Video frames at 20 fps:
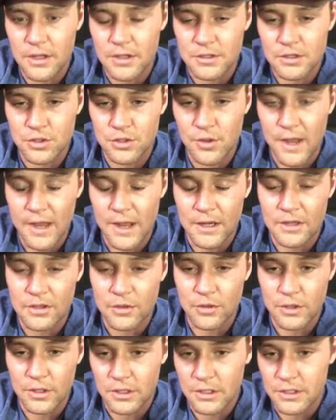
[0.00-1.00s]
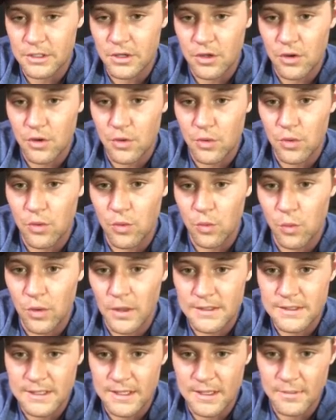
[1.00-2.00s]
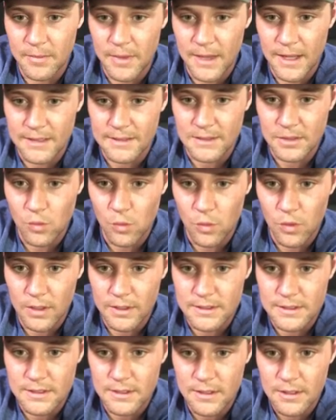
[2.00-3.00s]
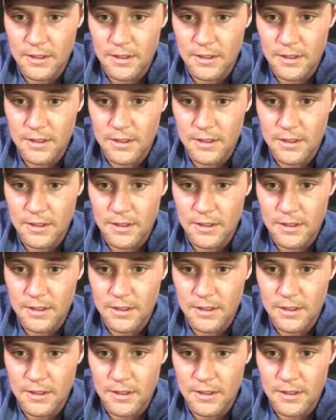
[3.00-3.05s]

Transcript: to accurately know what's impacting what.